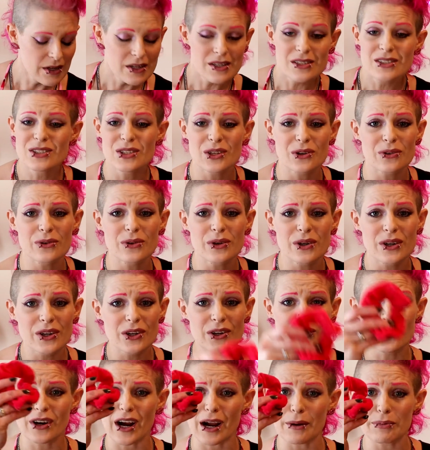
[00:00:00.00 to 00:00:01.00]
So
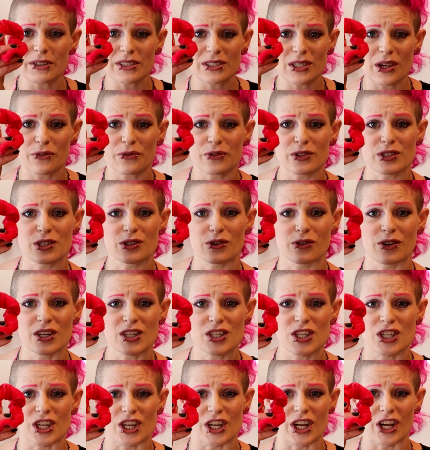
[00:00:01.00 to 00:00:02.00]
grab yourself a
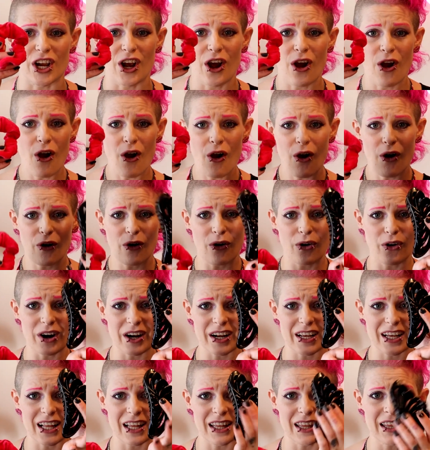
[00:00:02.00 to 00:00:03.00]
scrunchie or
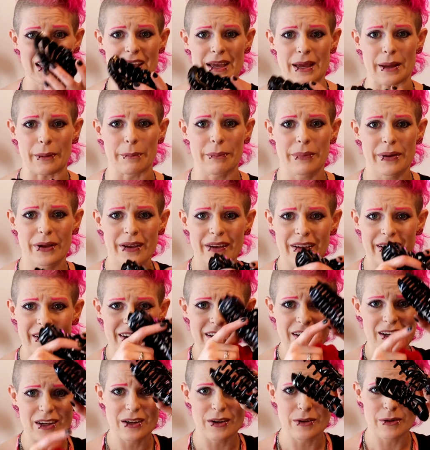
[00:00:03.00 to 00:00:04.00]
a clip,
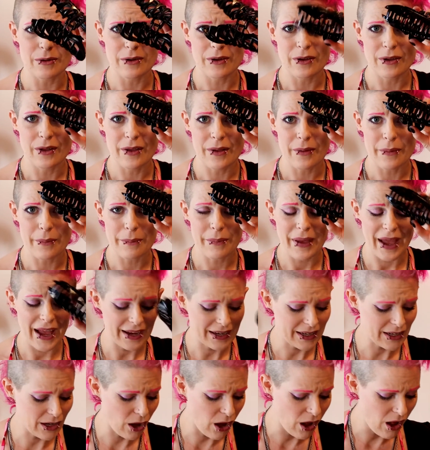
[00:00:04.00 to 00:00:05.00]

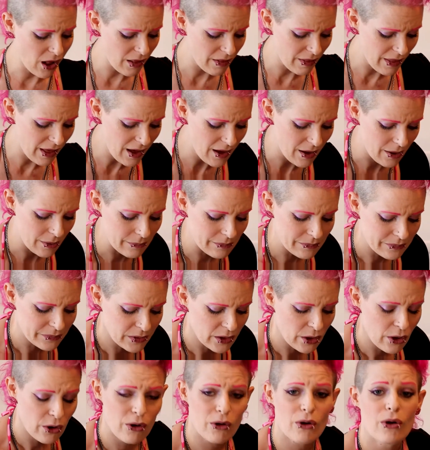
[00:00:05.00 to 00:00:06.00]
pack it all up,
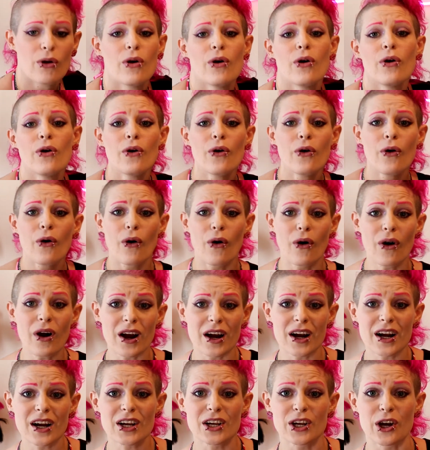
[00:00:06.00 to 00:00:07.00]

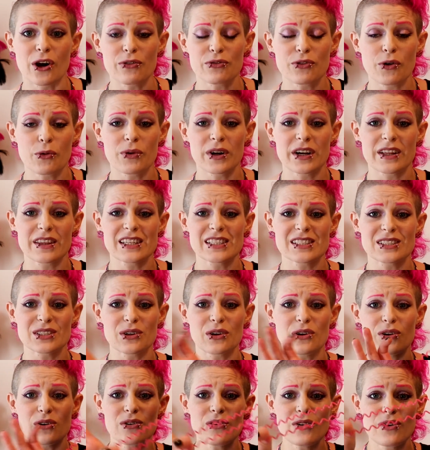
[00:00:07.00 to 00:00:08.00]
or go for one of these
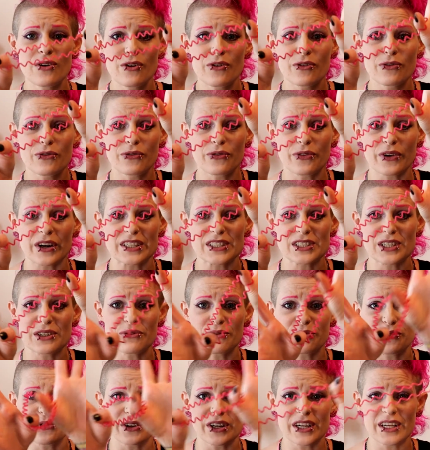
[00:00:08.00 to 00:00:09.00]
little
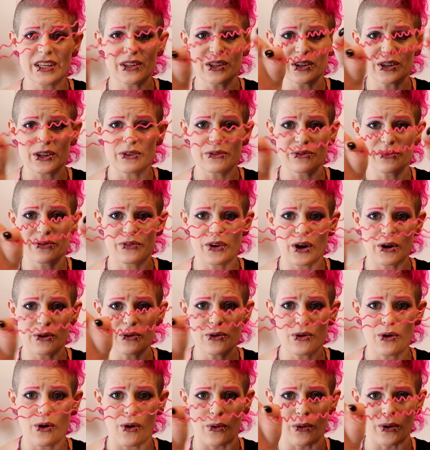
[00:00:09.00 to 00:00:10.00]
friction-free looking
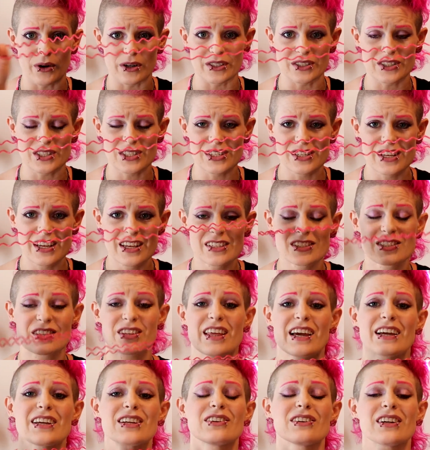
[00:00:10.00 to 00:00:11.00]
foam cords so
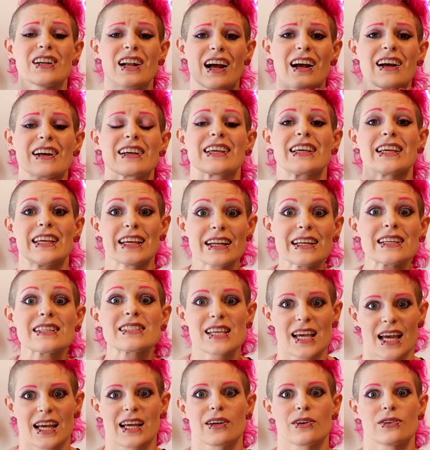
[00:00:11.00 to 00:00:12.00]
that you're not getting
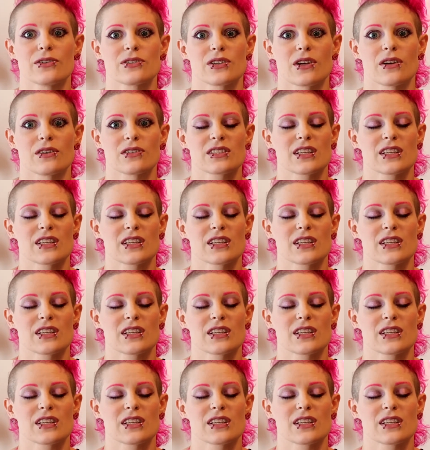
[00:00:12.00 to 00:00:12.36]
tangles all